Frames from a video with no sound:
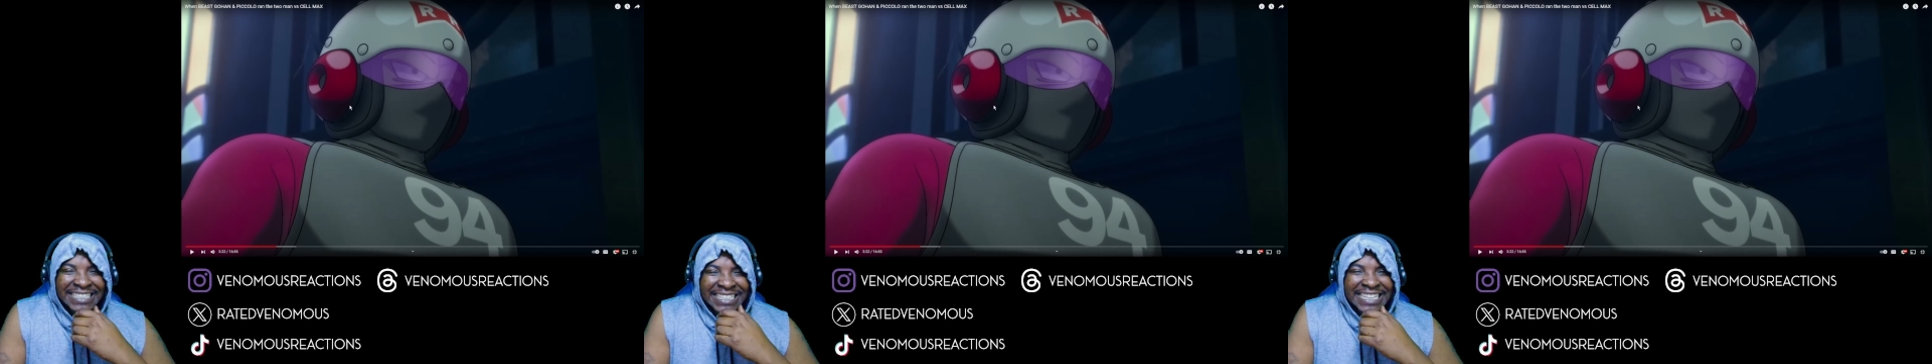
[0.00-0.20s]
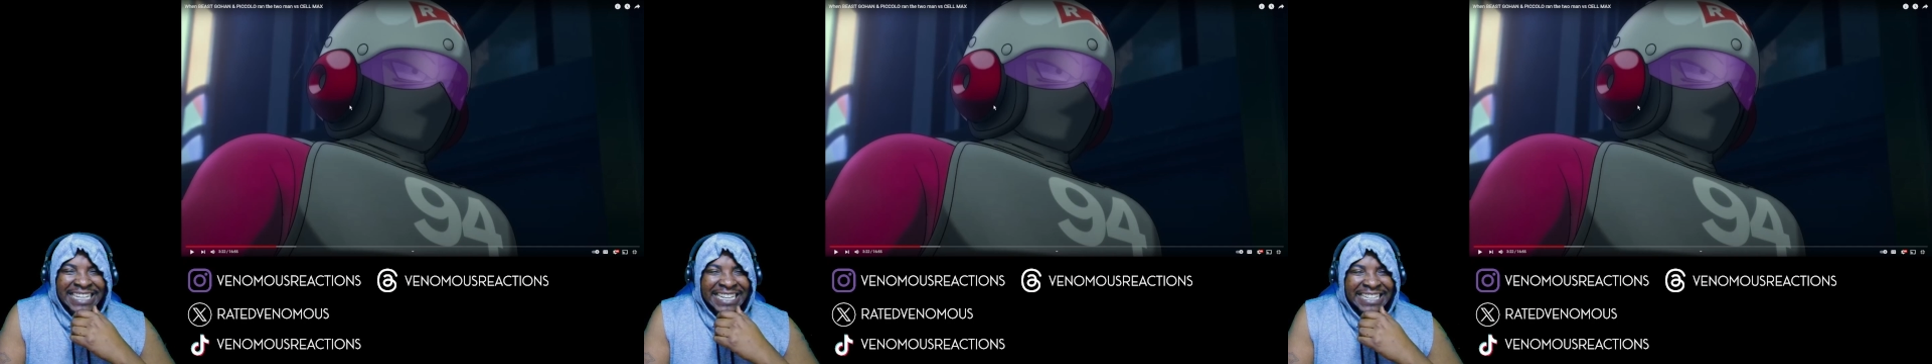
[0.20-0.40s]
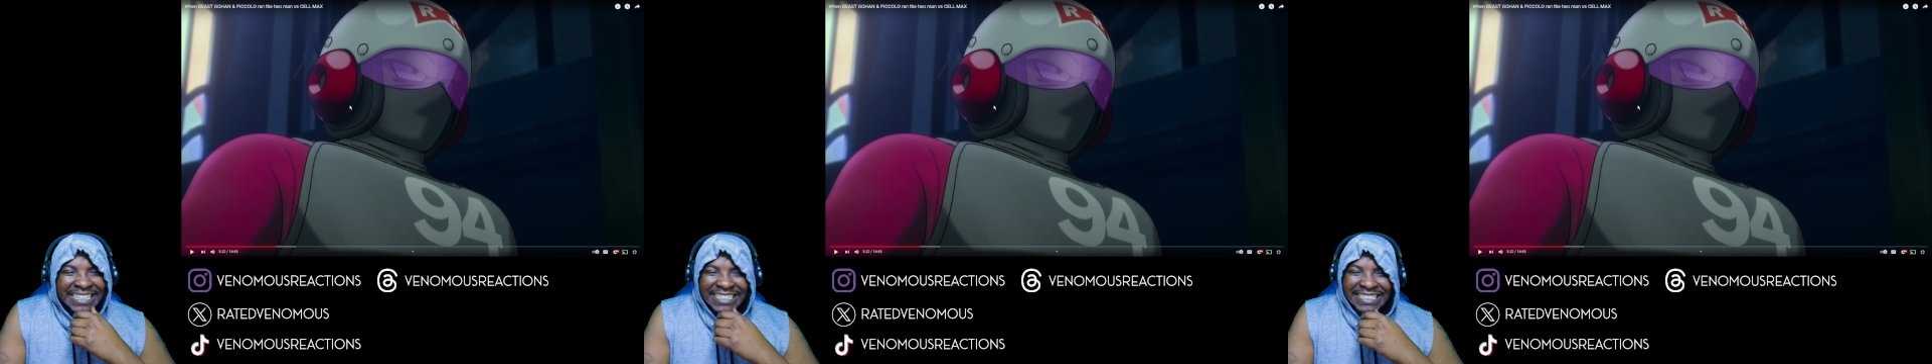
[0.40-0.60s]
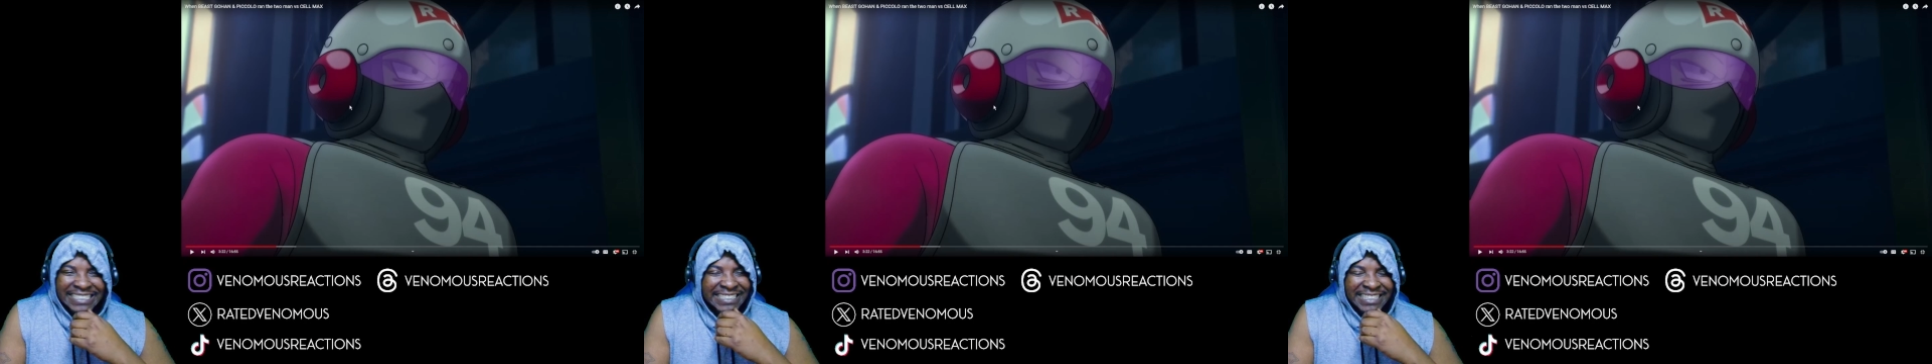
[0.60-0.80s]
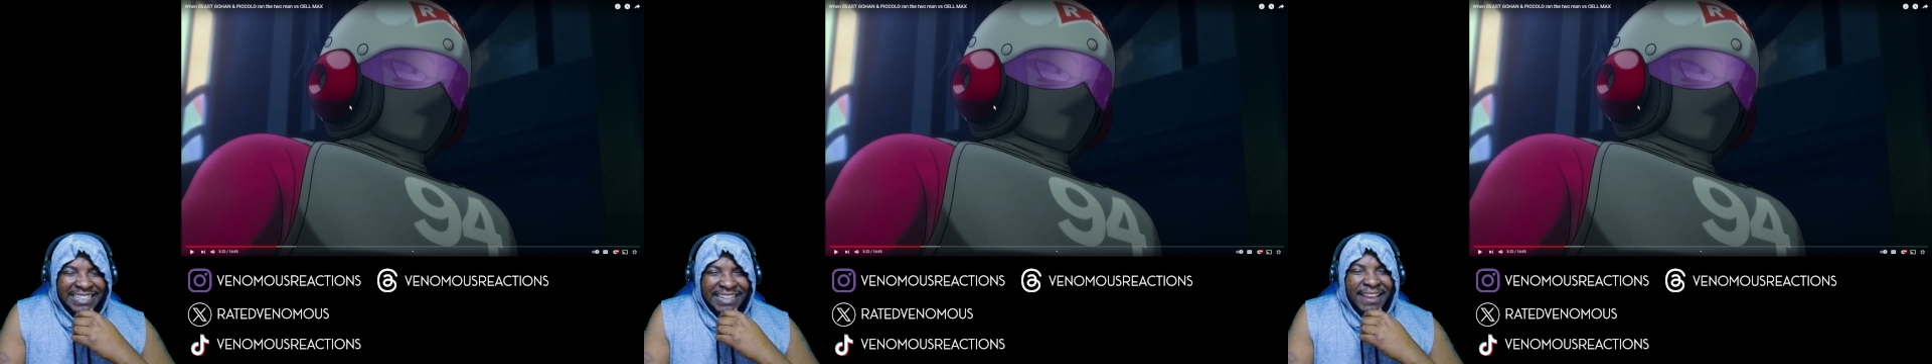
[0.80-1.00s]
yeah,
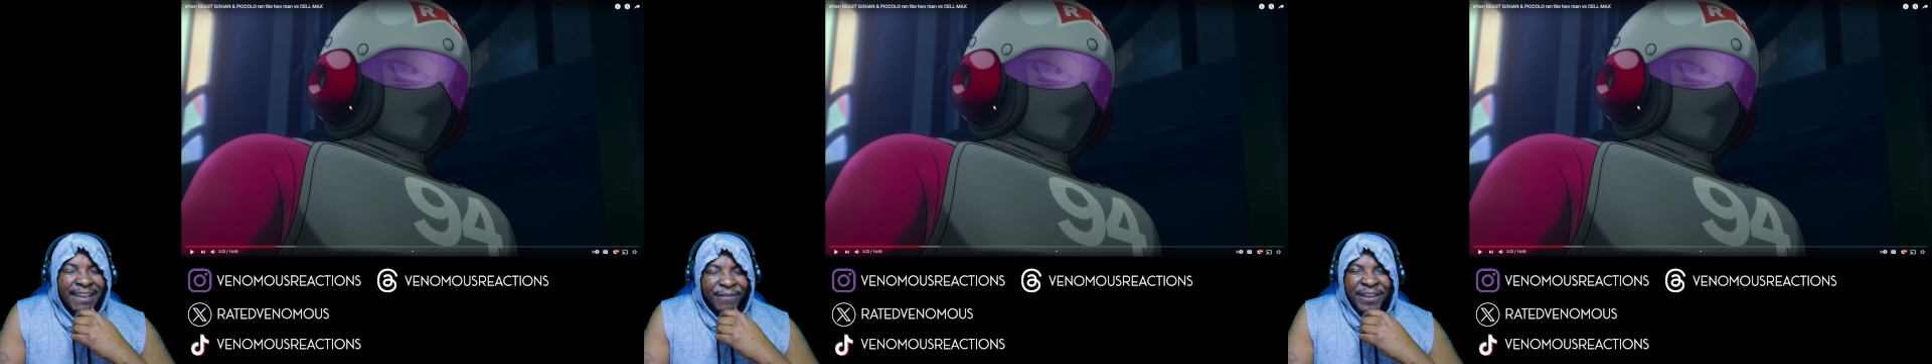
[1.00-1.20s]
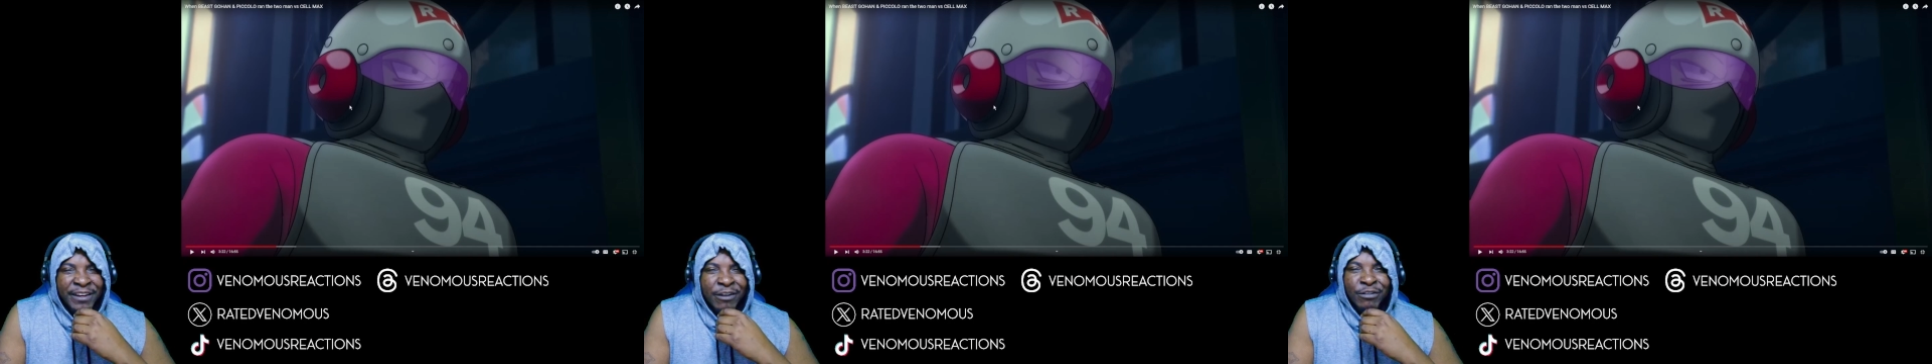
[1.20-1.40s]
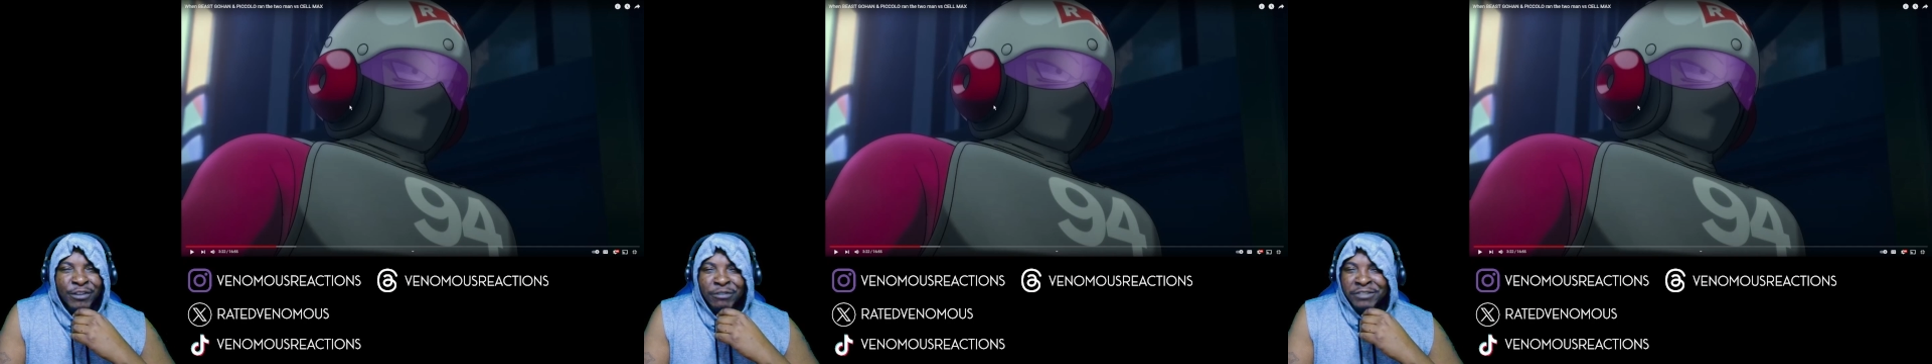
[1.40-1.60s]
if he don't go